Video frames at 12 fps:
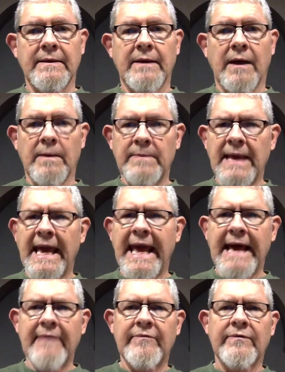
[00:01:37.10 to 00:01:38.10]
on
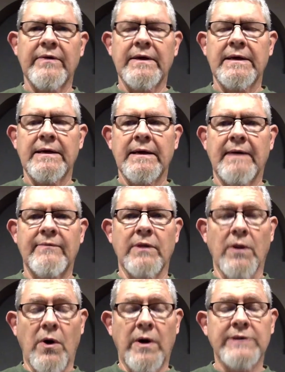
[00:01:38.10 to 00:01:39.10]
behalf of the
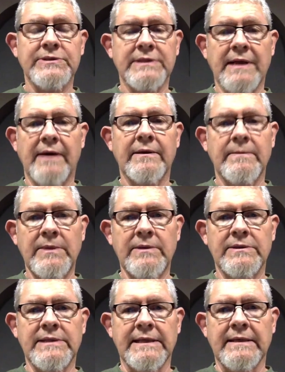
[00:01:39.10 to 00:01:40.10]
lost in our
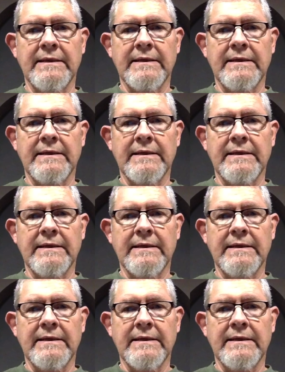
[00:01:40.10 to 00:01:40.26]
community.